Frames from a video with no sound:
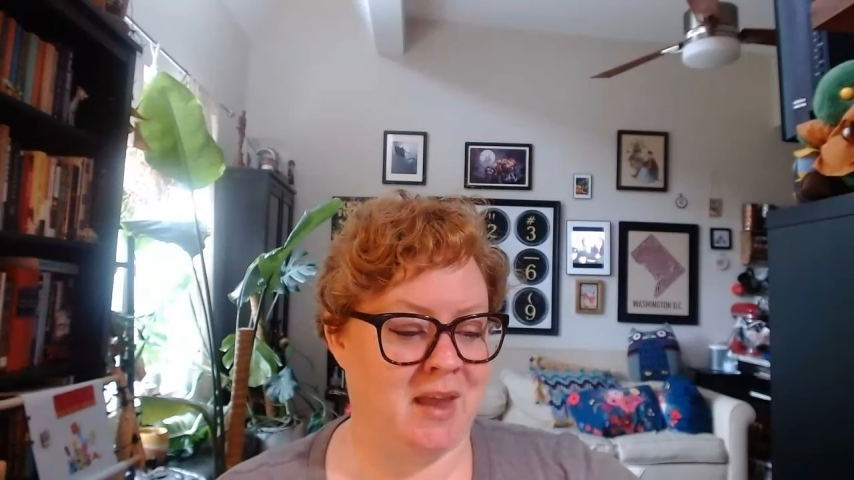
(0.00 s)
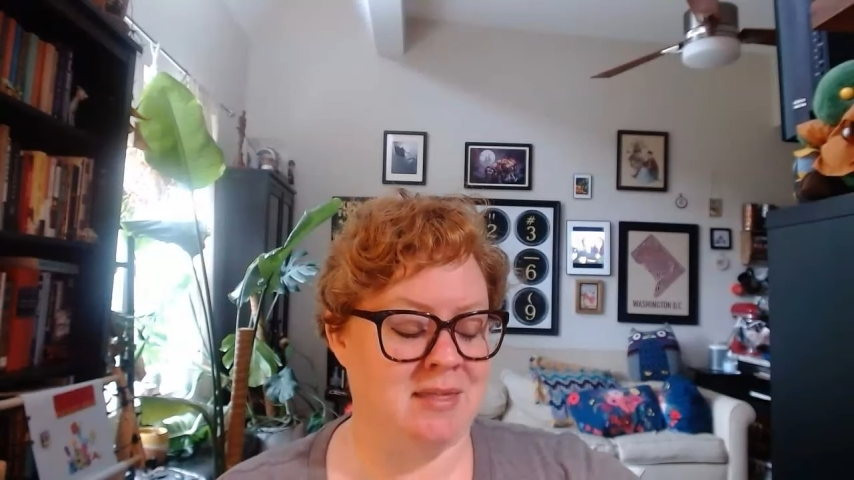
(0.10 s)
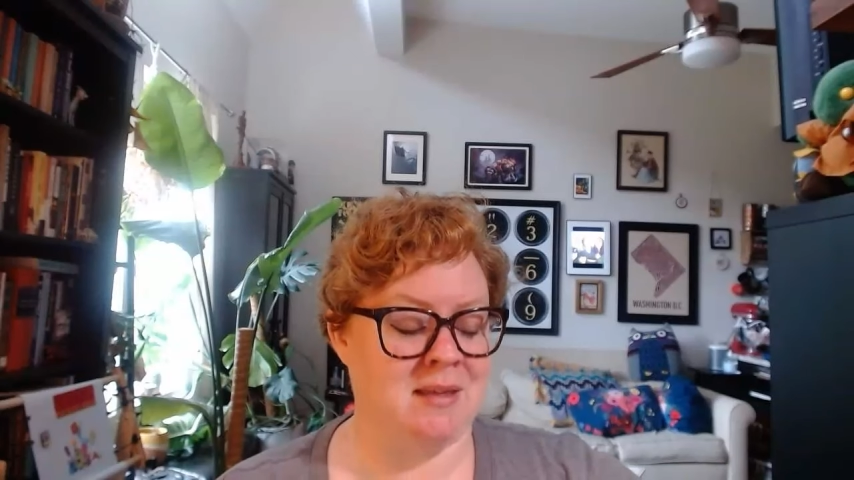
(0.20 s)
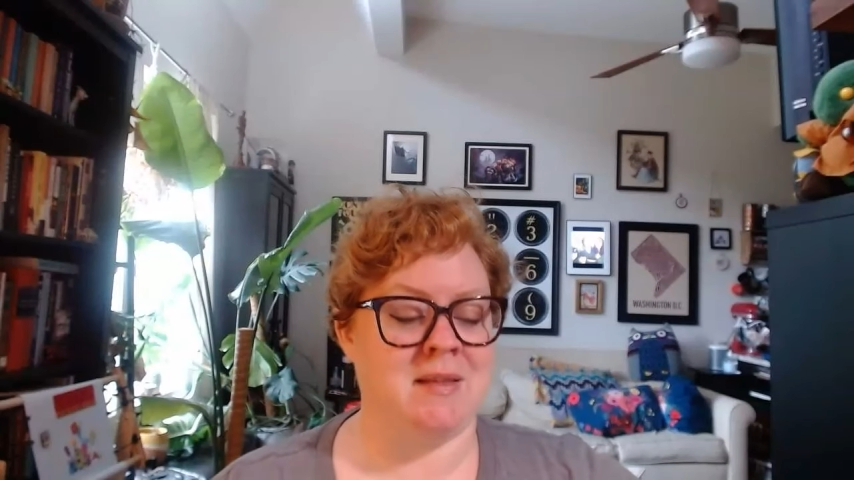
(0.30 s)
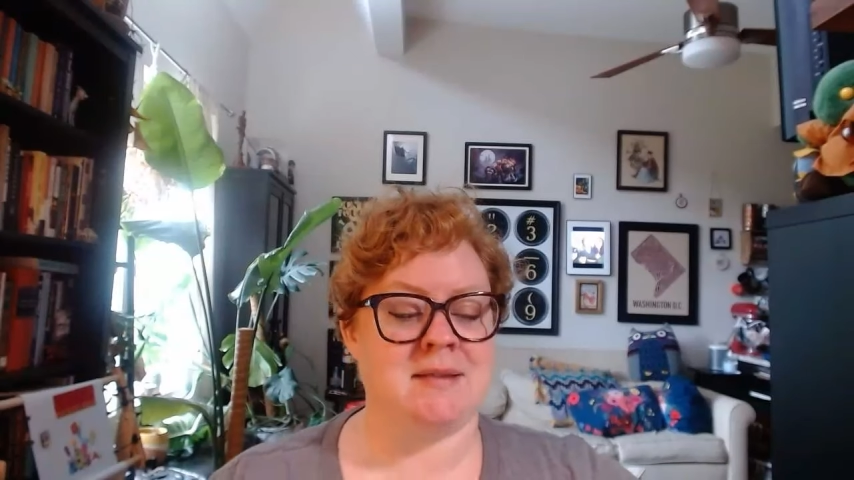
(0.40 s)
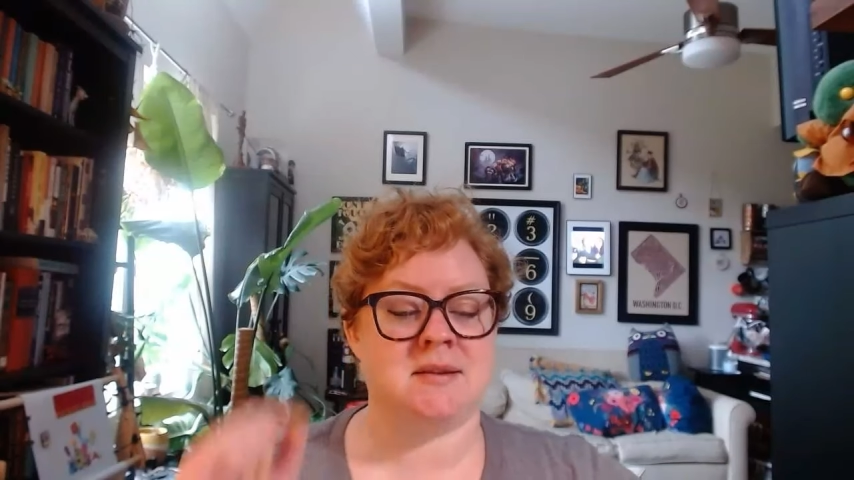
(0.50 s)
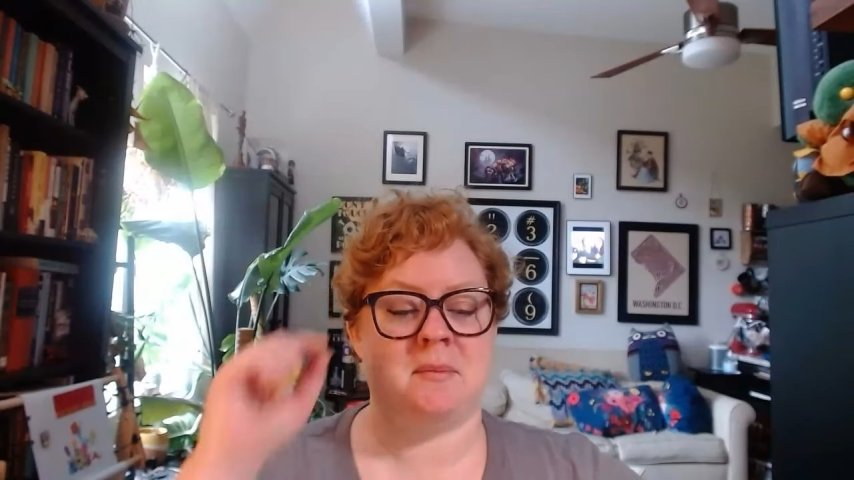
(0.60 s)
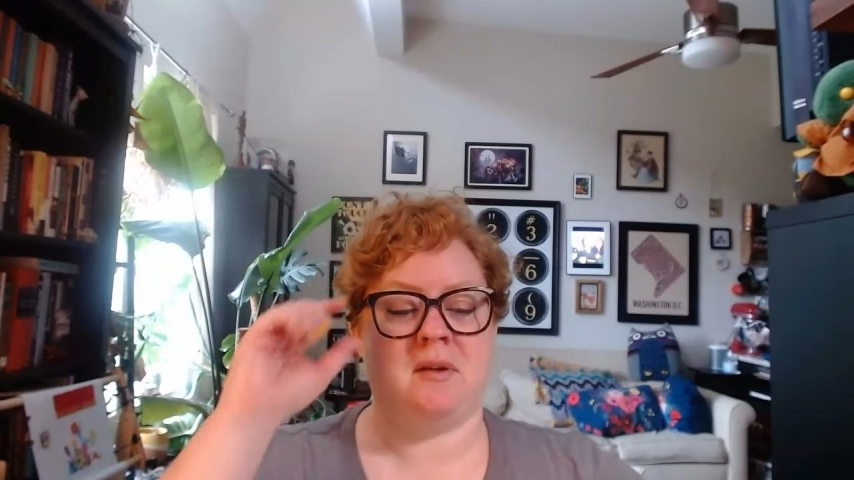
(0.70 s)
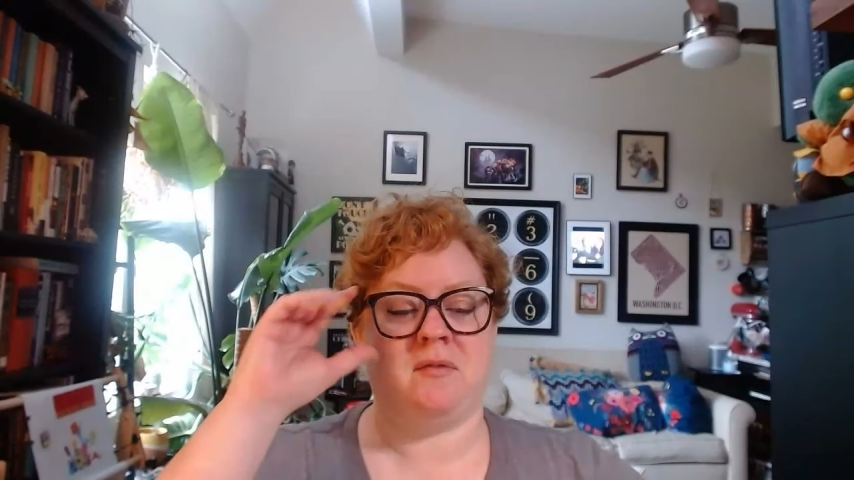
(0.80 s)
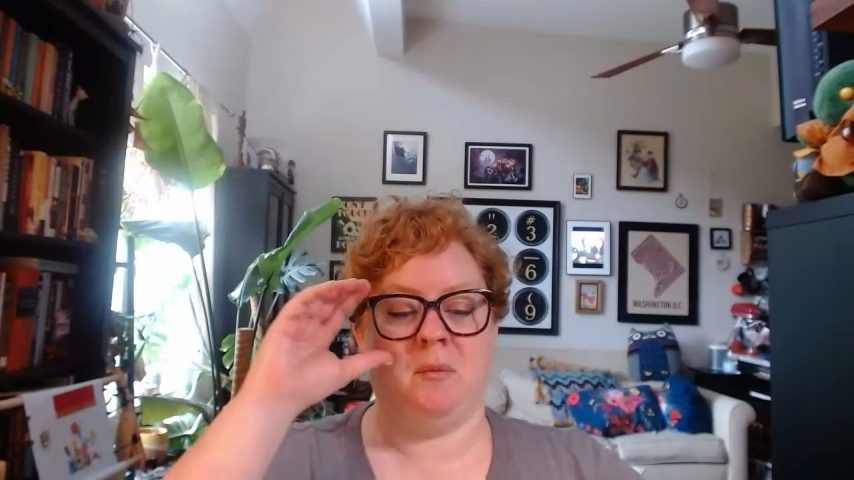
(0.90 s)
think last
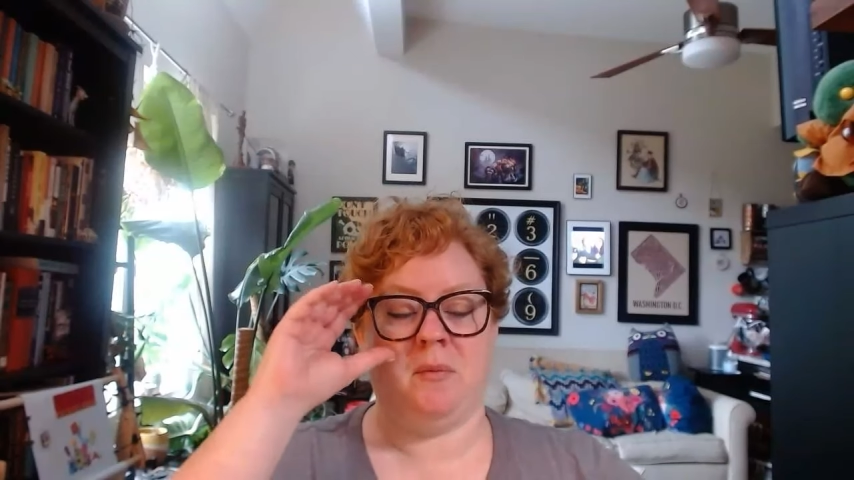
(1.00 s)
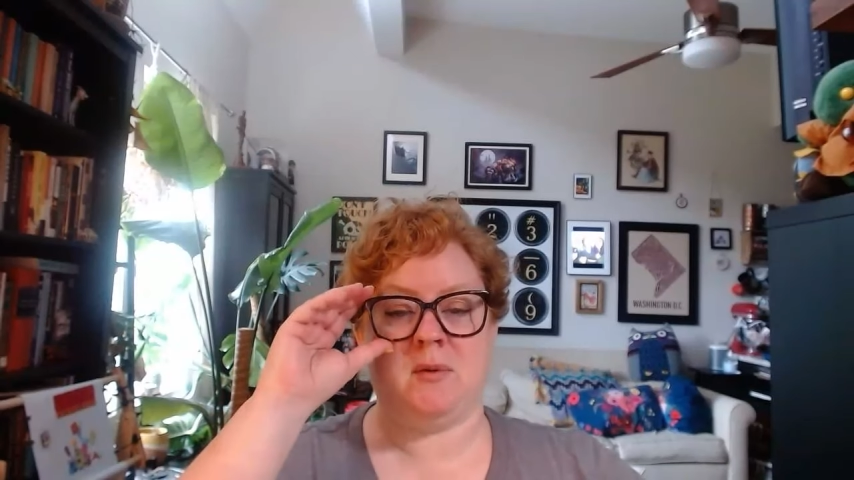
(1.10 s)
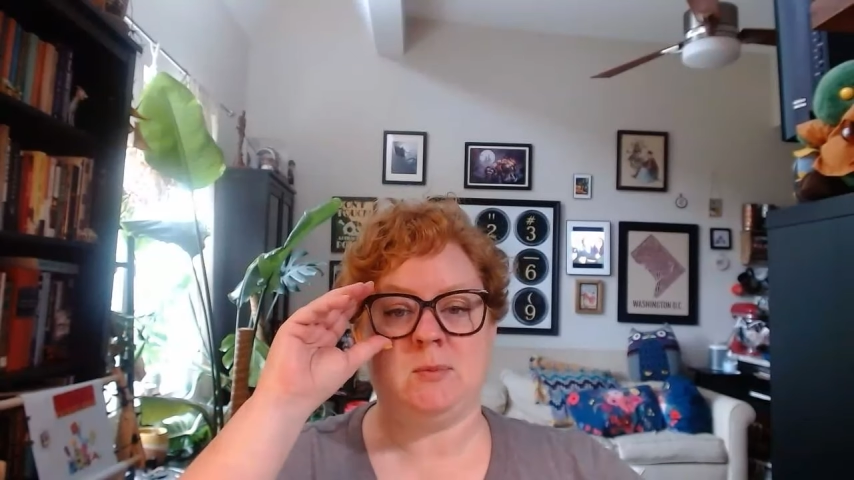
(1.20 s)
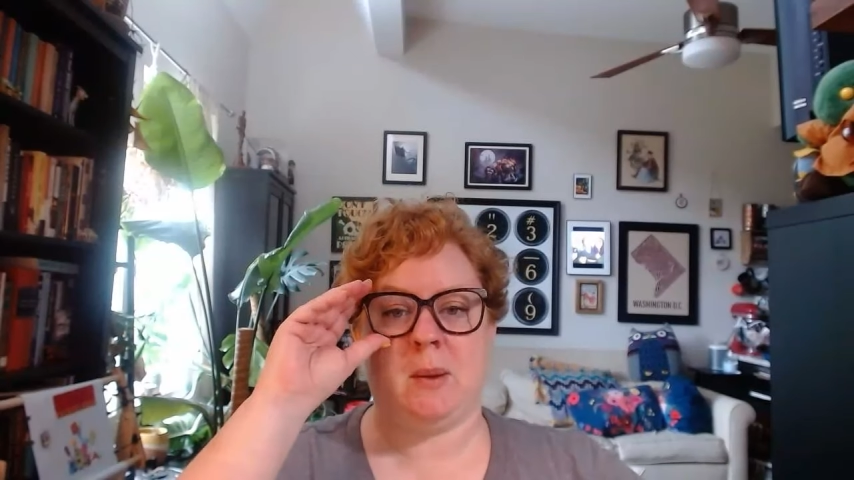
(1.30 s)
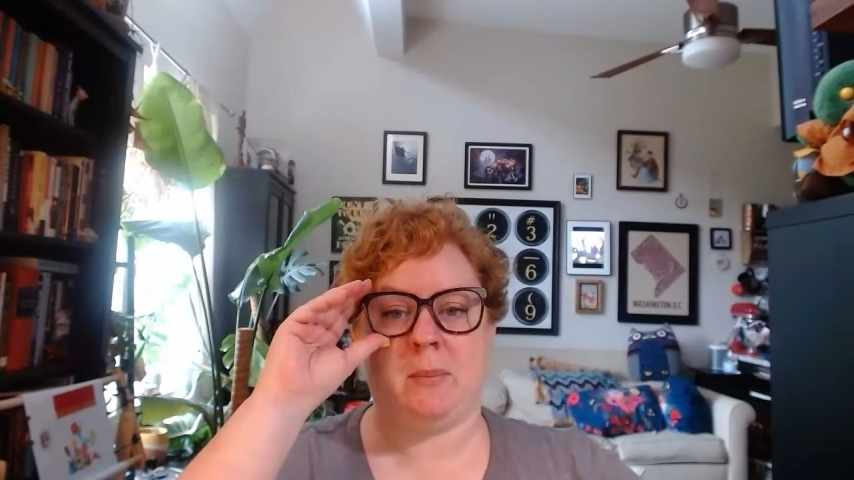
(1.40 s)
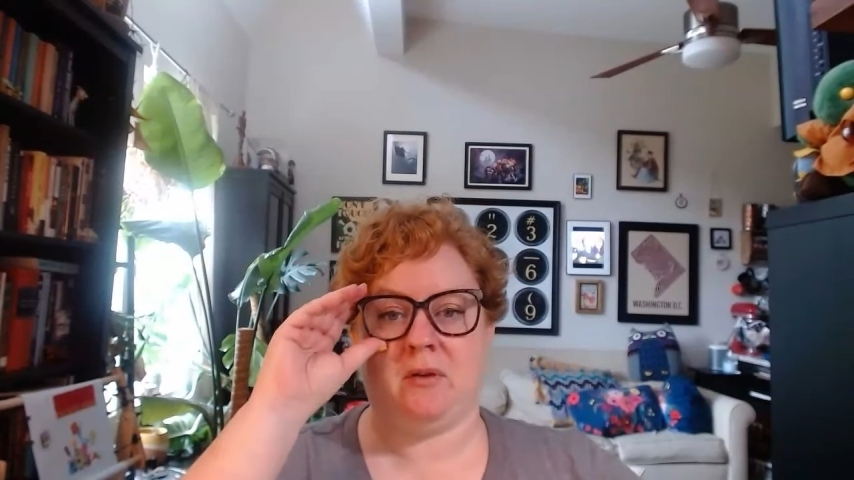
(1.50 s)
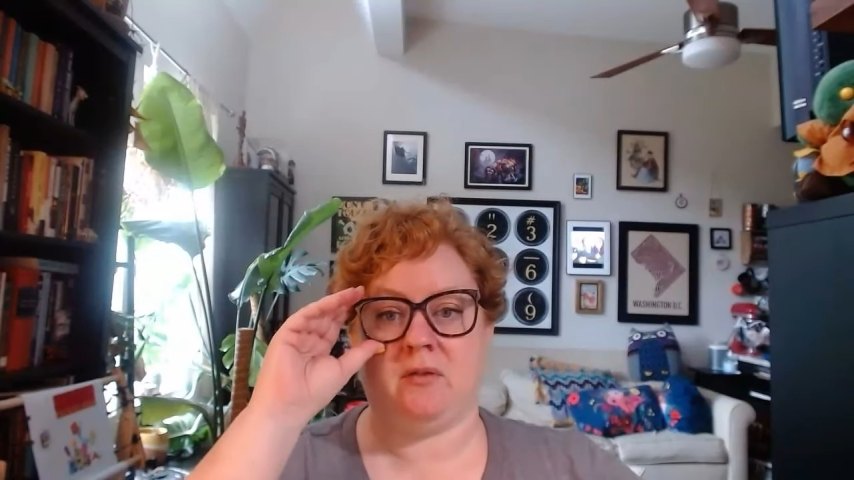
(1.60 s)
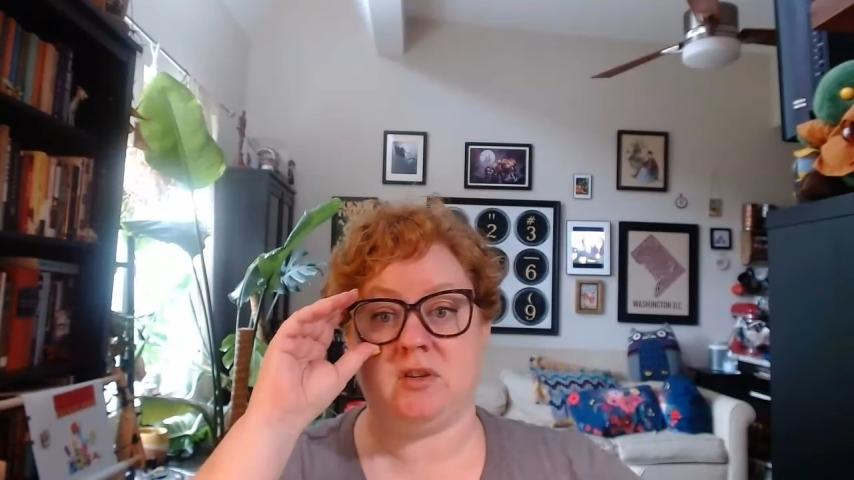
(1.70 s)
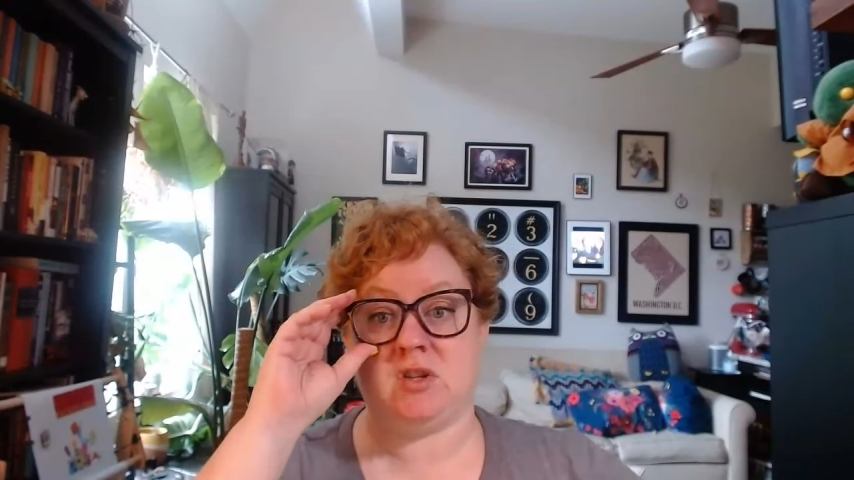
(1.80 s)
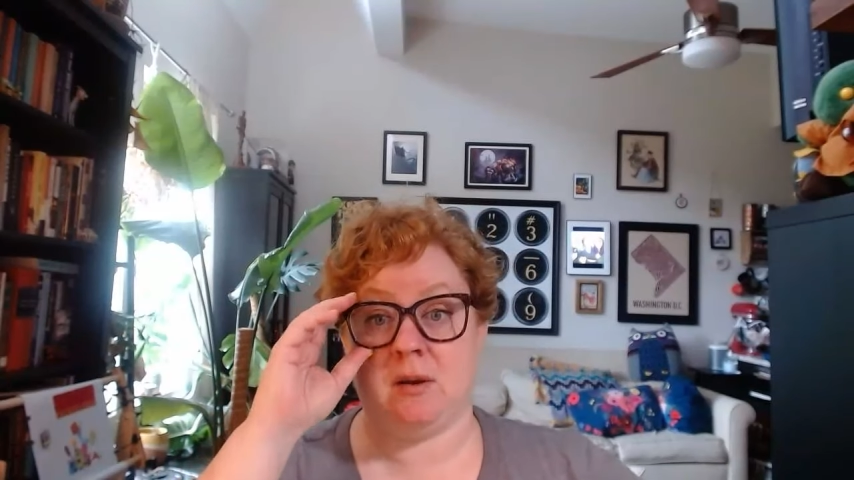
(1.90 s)
time I filmed I was prepping
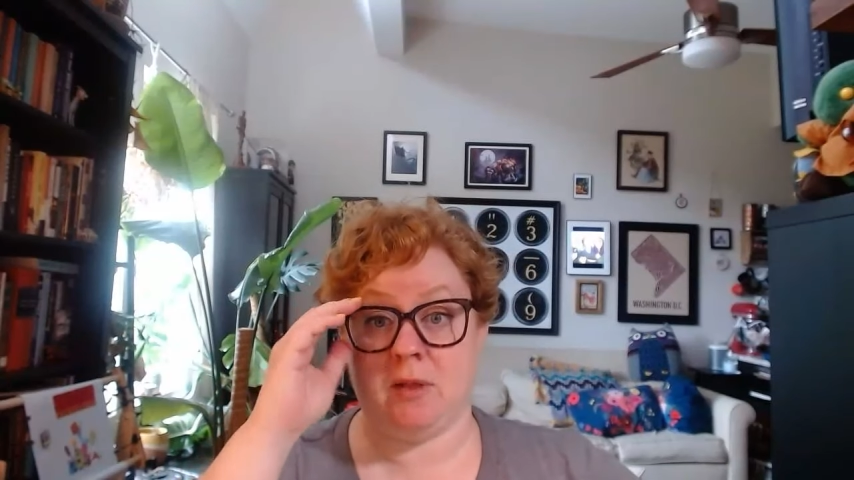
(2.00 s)
for the Cherry